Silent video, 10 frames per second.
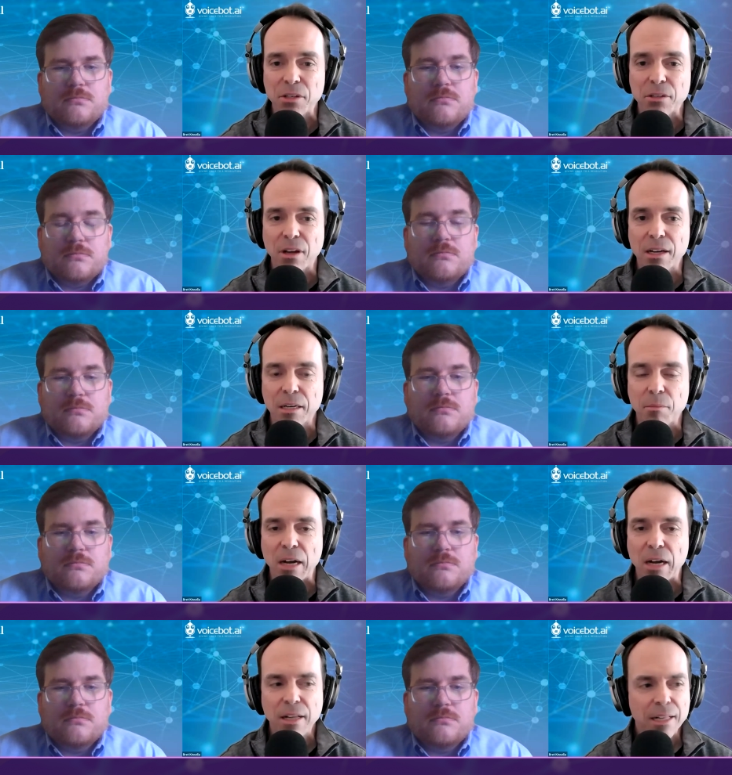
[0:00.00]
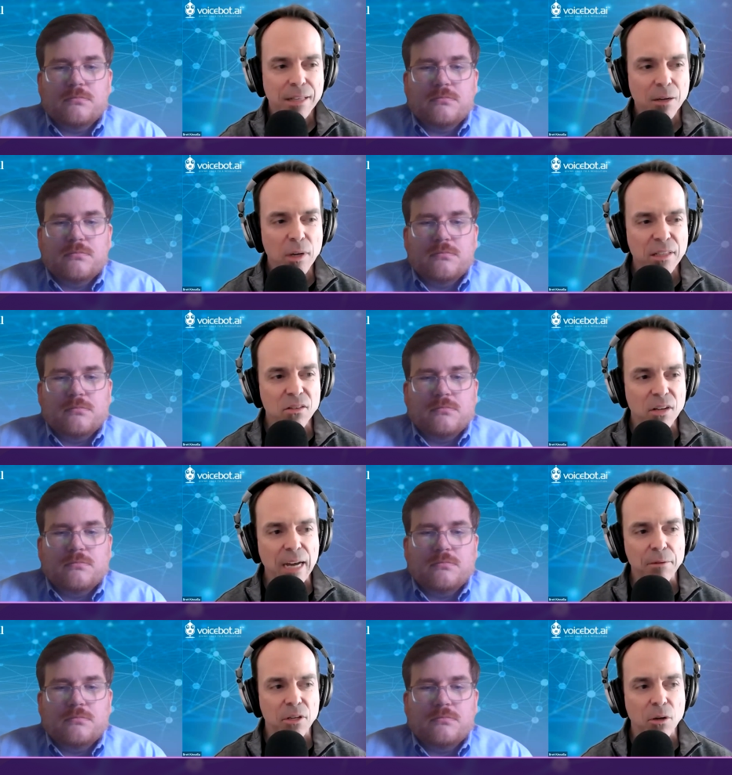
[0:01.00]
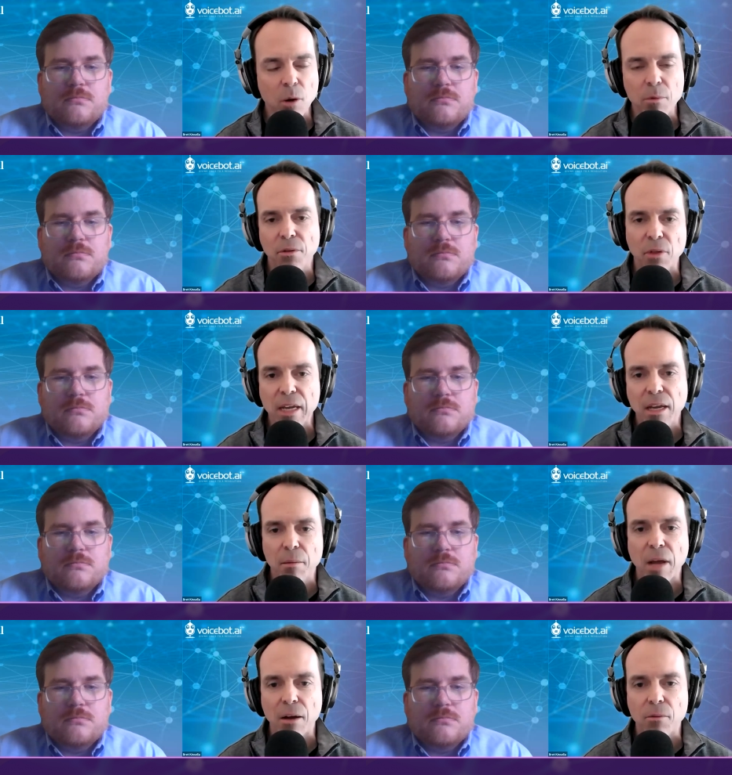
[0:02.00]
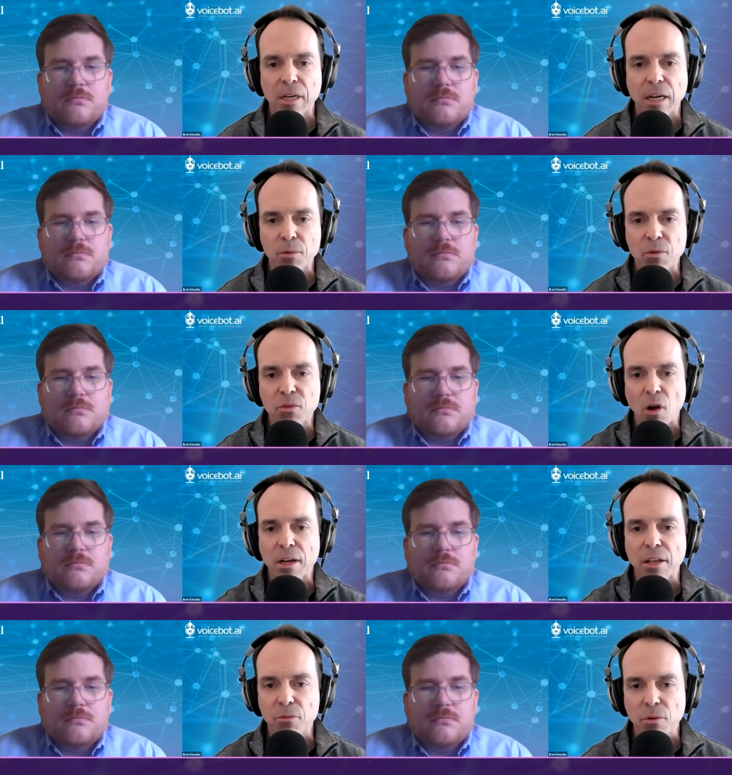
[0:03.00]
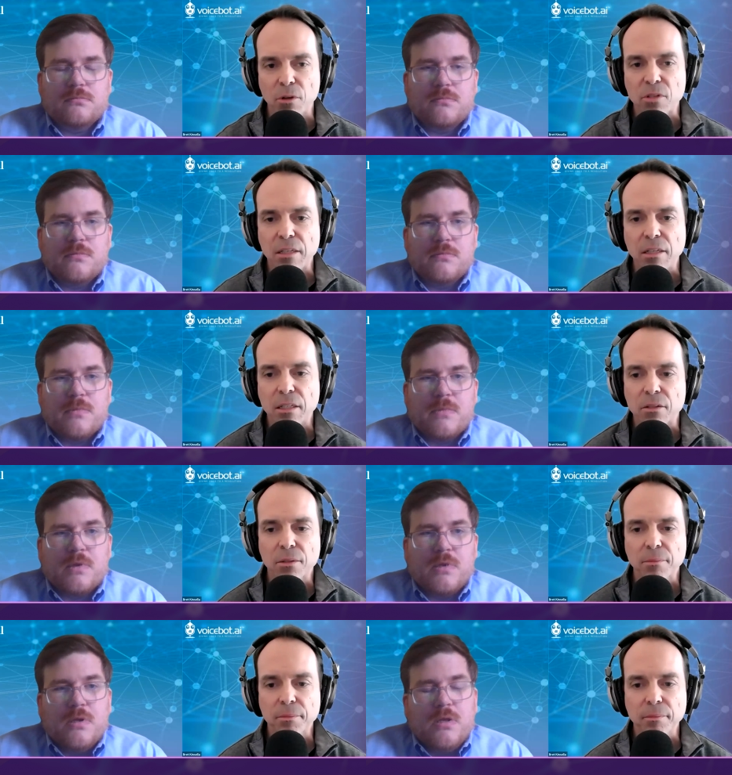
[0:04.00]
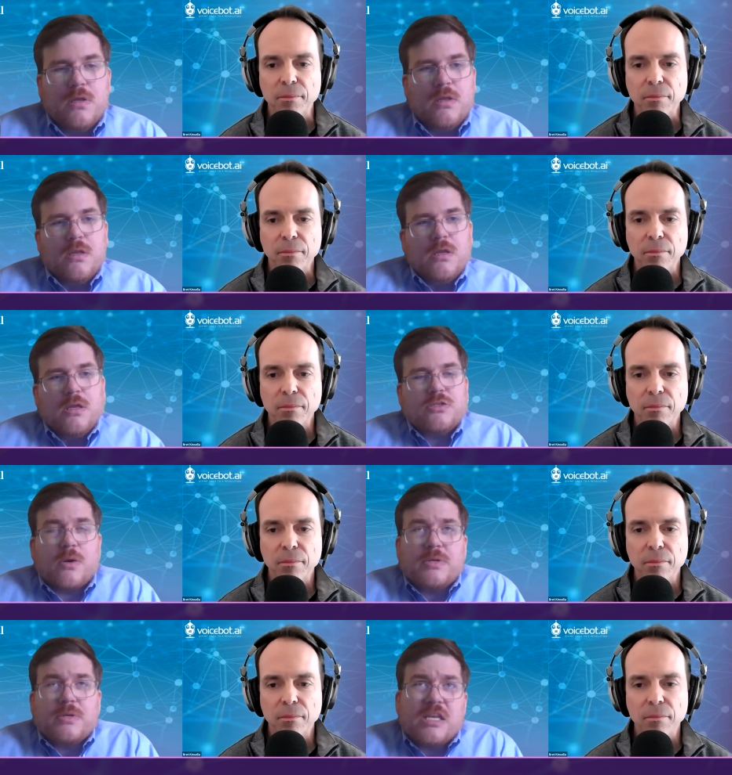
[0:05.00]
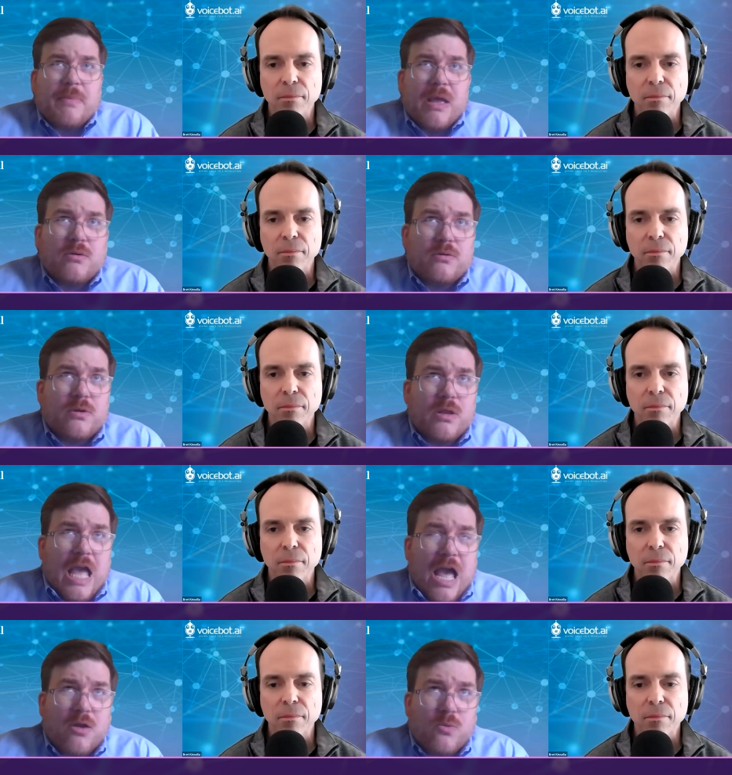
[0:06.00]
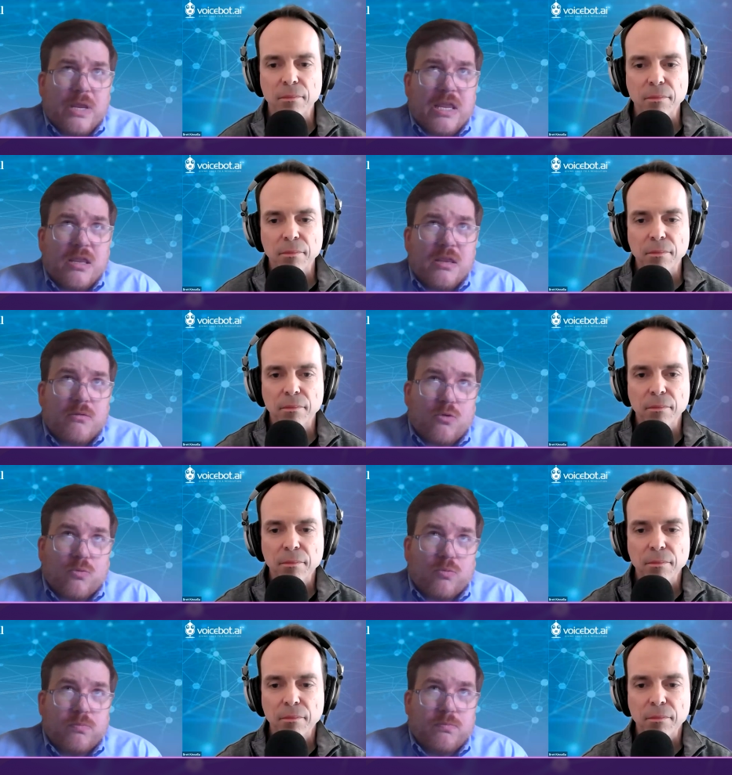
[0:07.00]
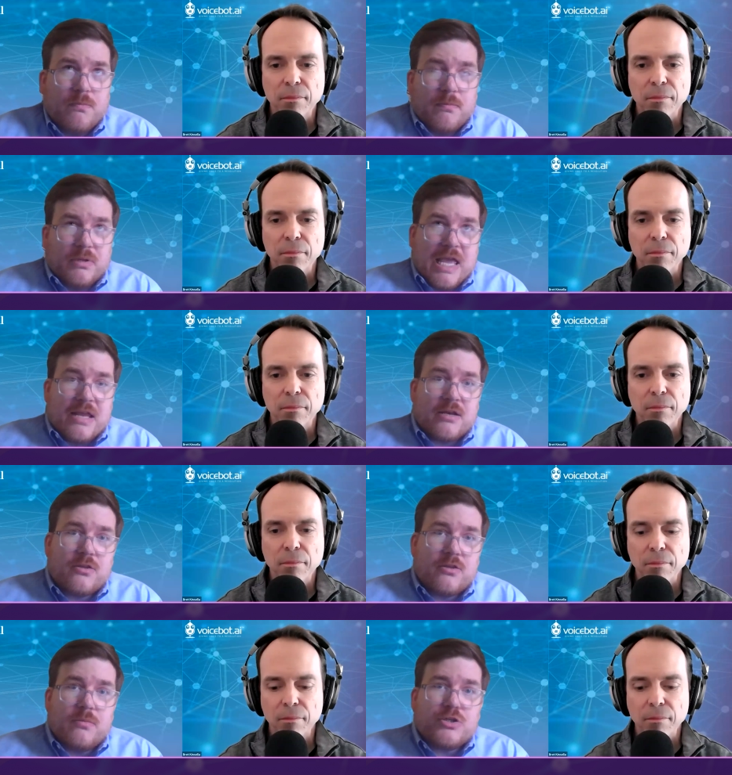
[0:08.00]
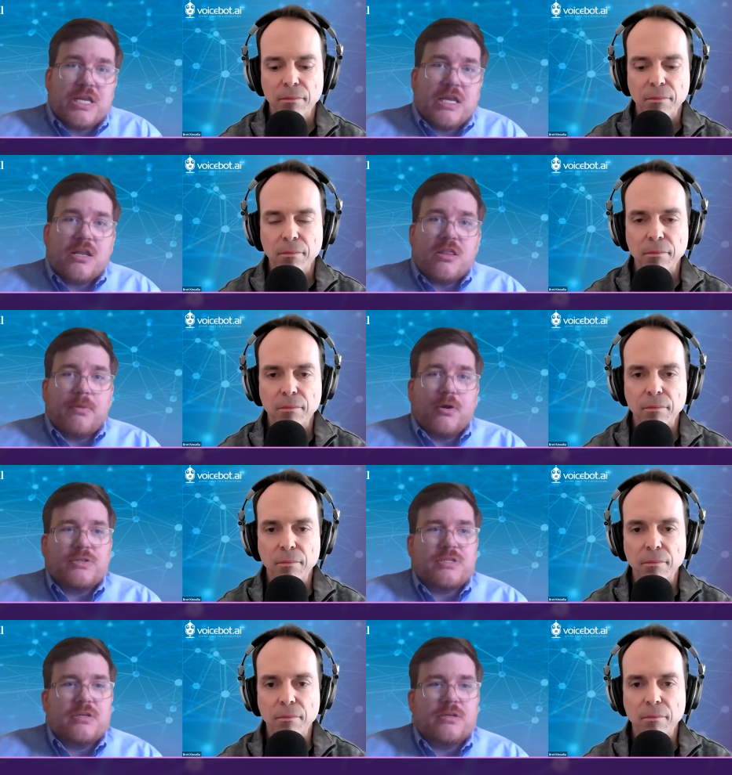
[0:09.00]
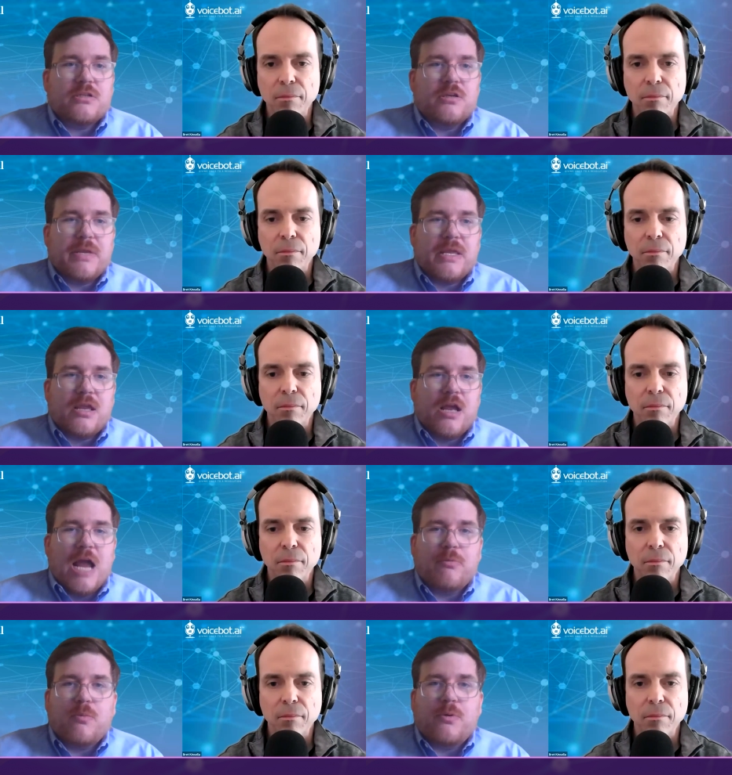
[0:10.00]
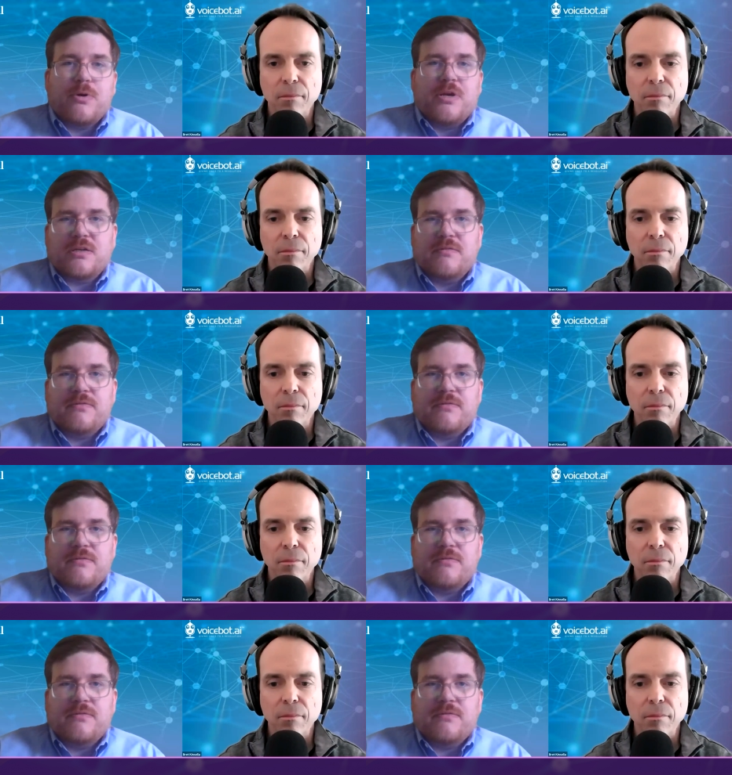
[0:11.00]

Speaker 1: that you're talking about like what stood out to you what were you thinking about when i was talking through those ideas
Speaker 2: so i was thinking about how do we blend the machine and the person to be hyper productive